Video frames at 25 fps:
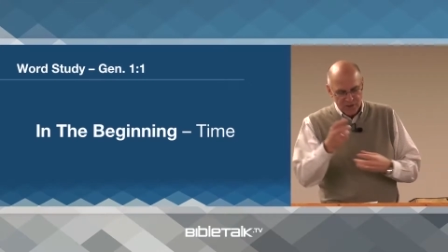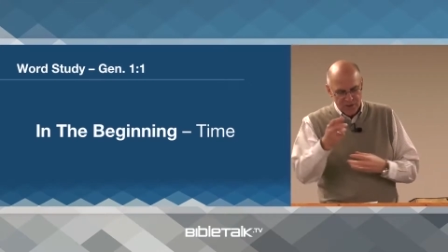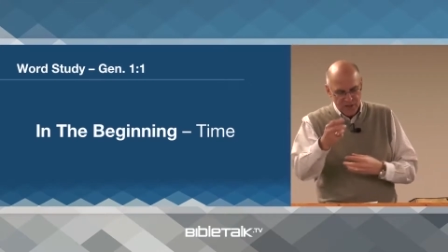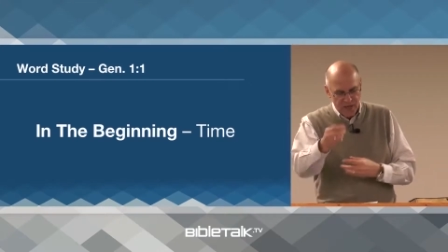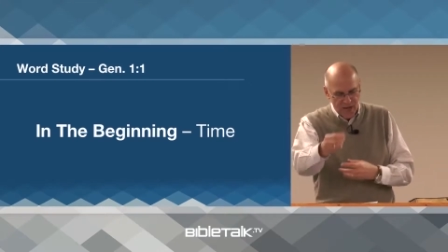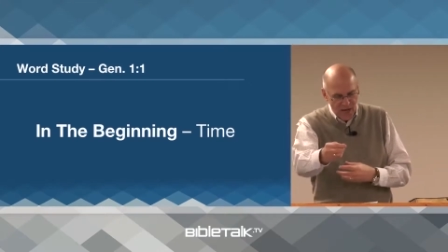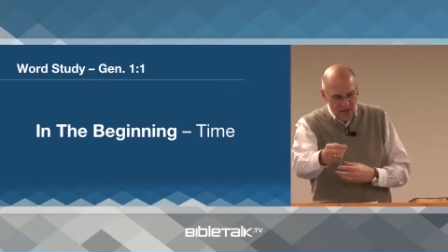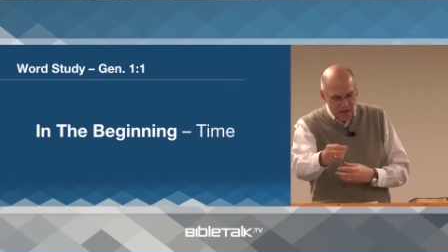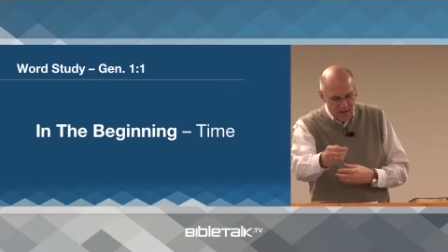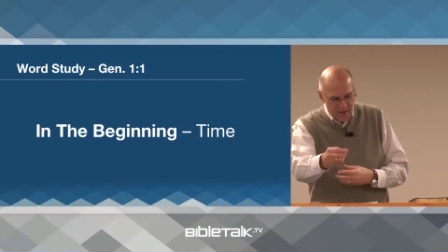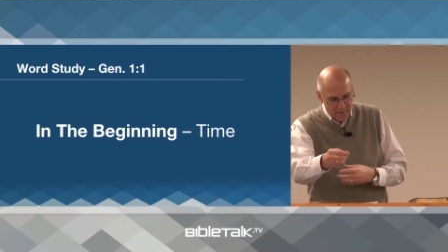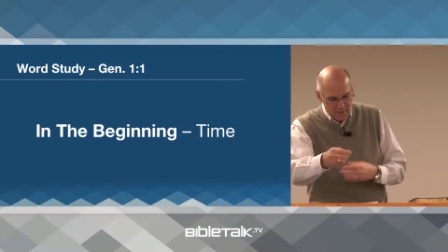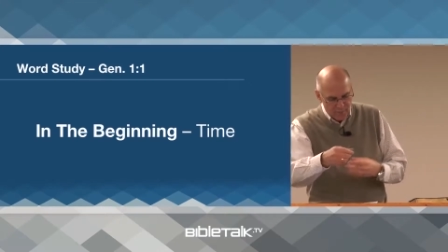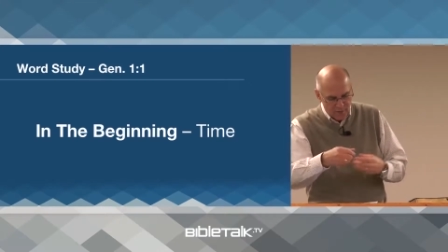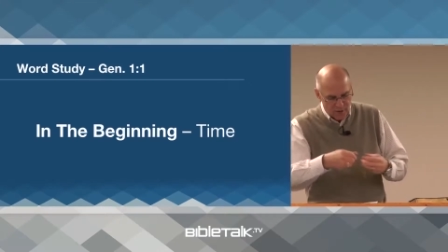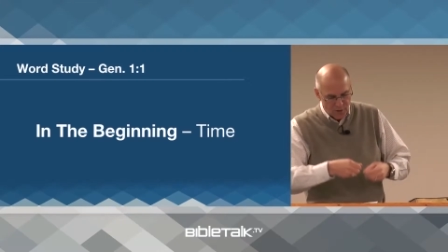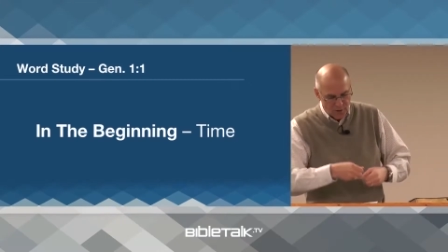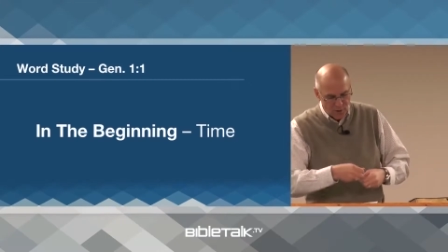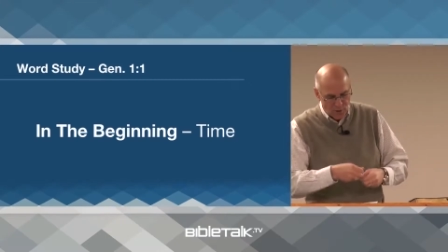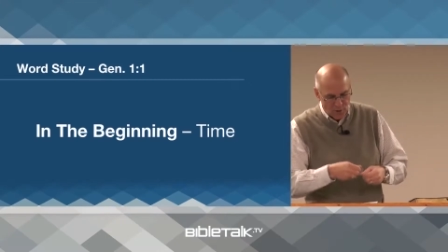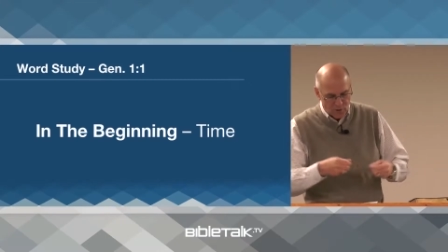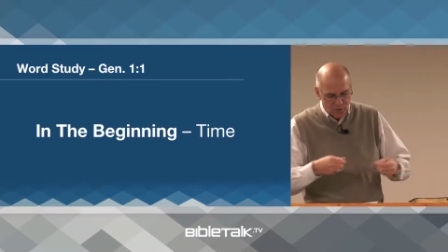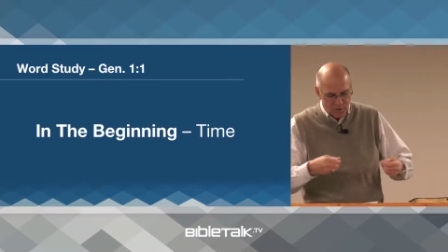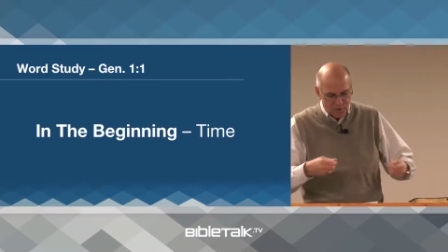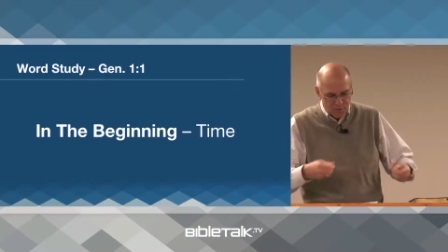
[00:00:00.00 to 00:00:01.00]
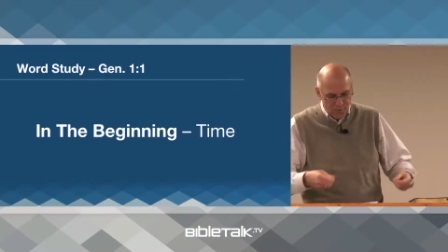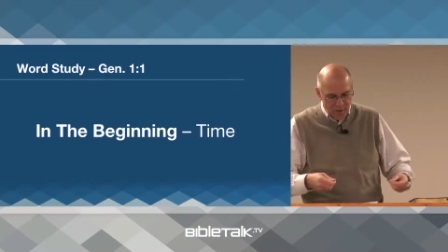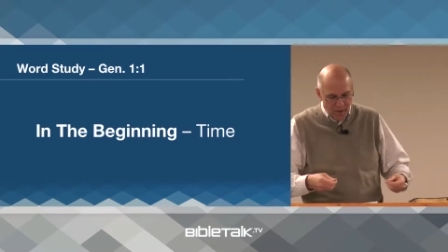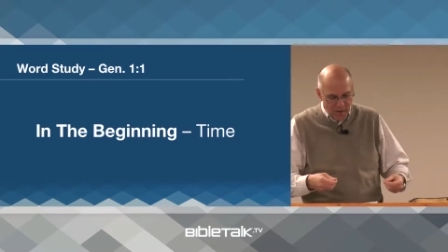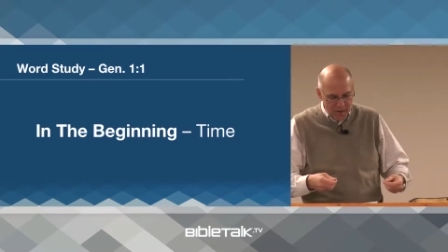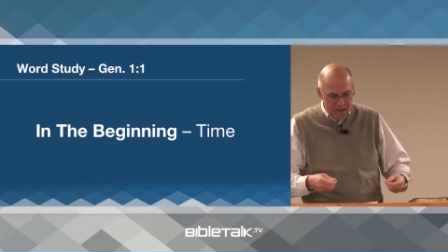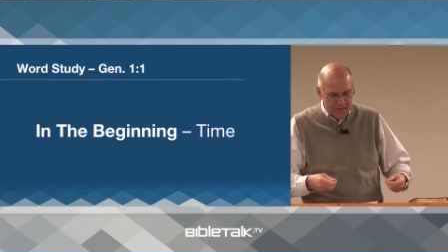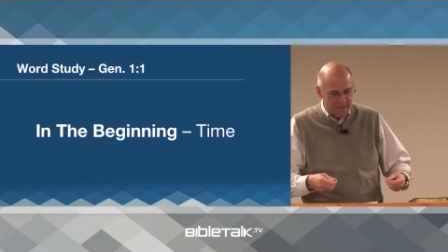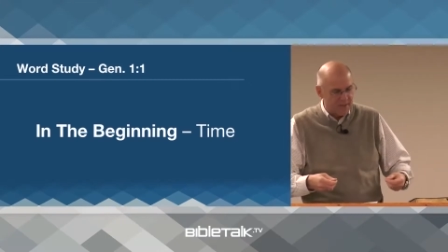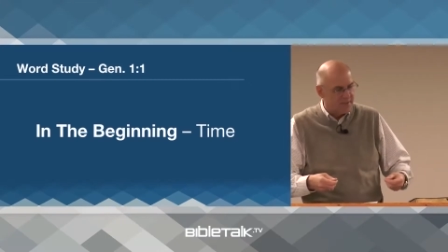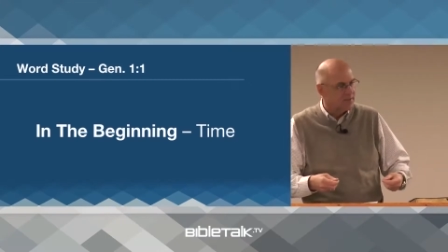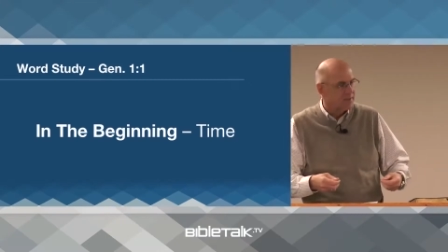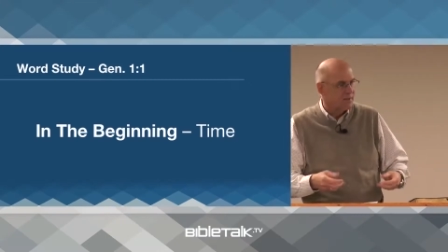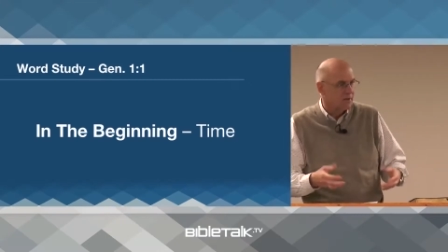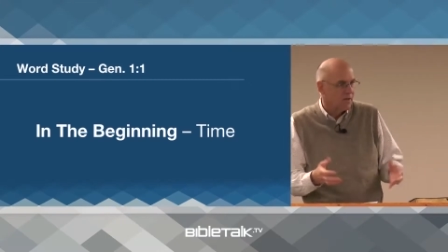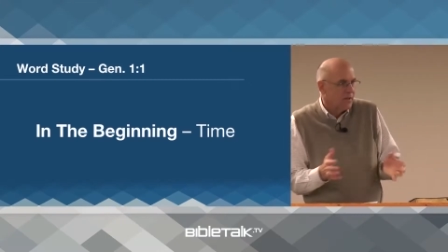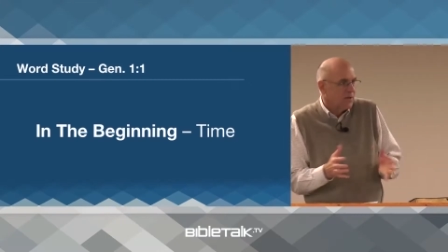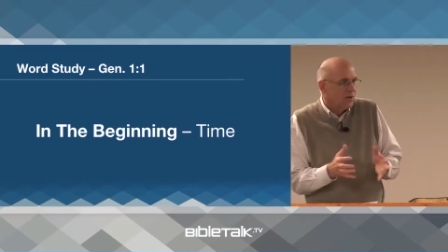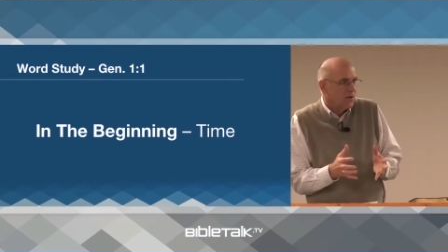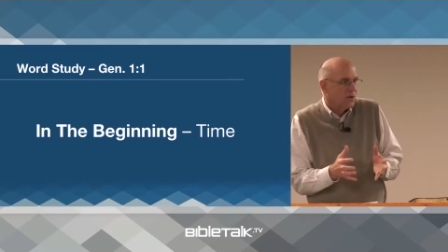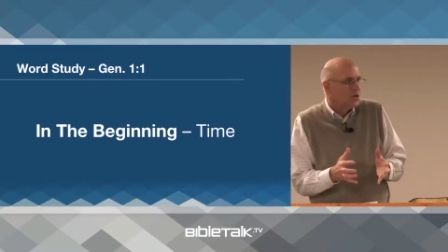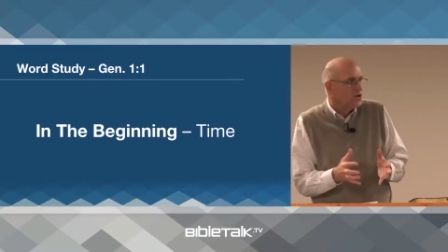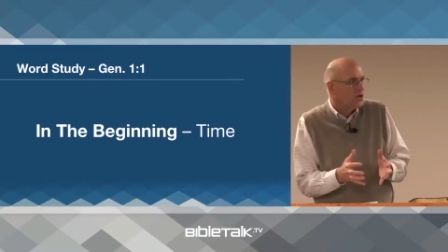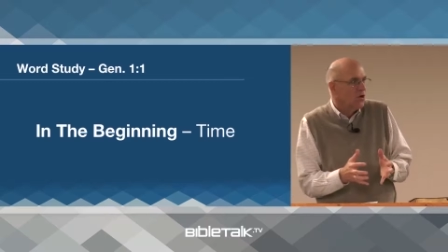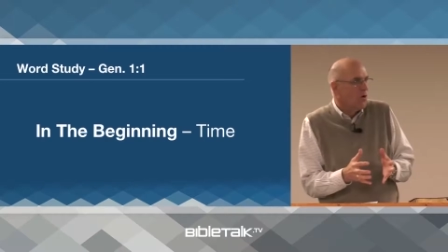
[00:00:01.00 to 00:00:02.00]
time but no space, then
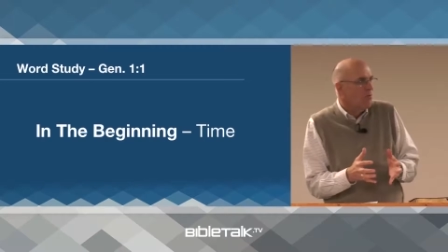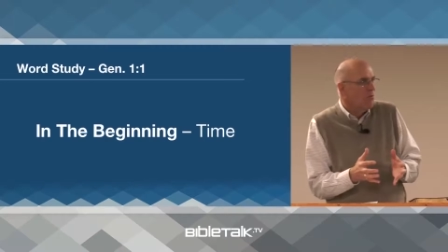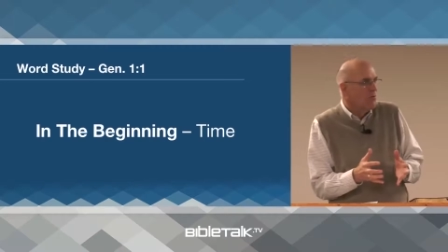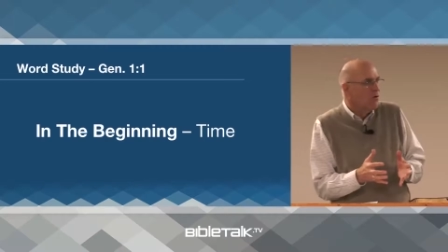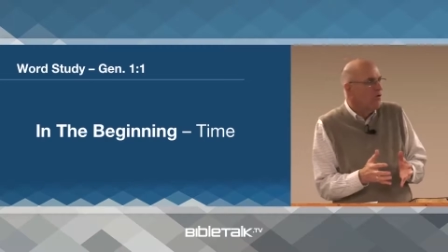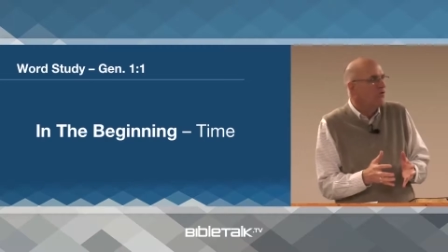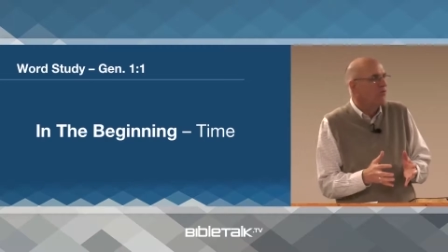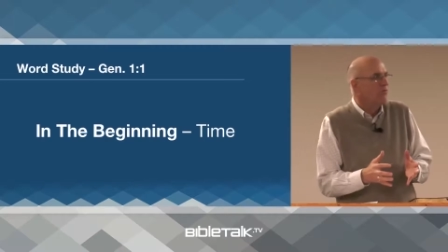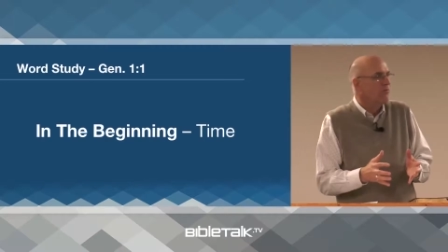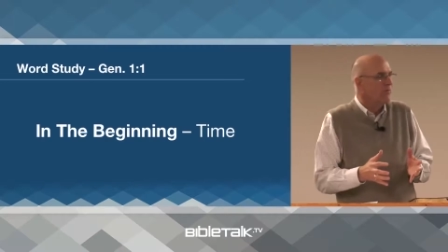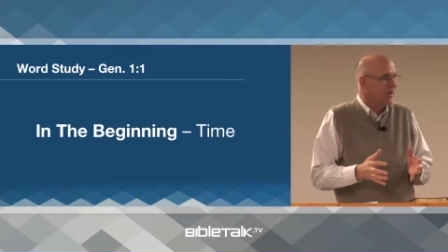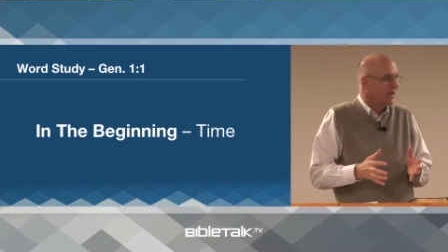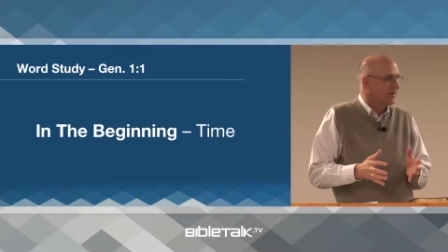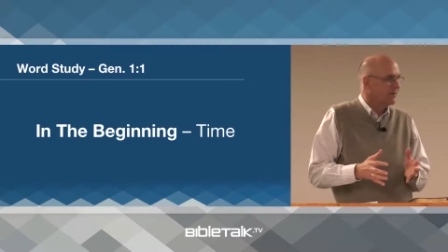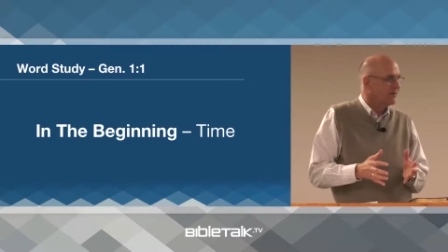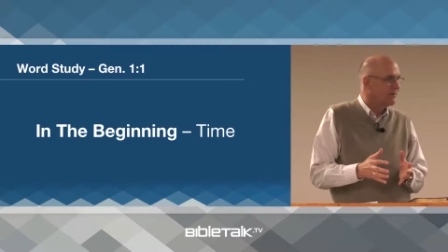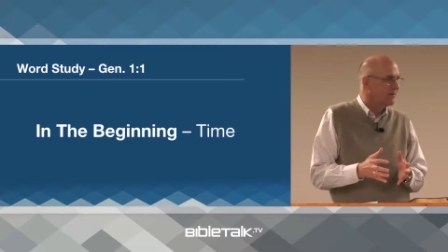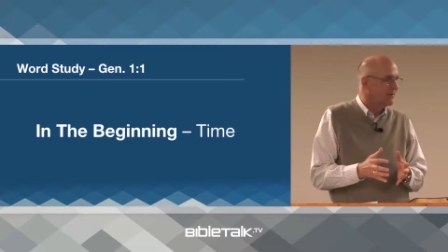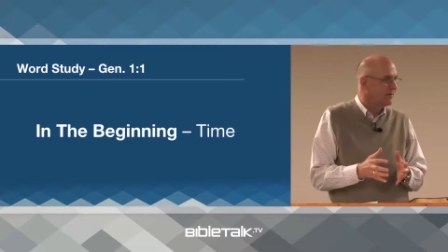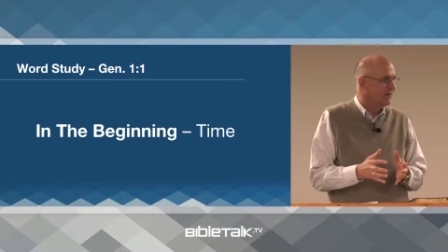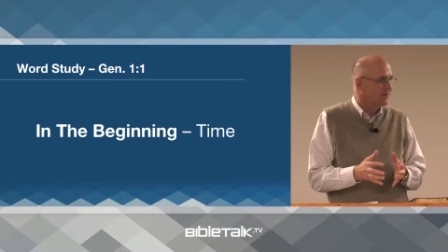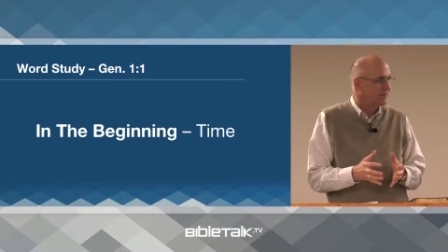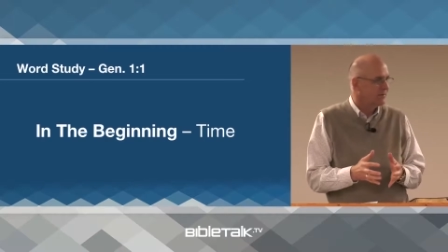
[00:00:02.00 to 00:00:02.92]
there's no movement.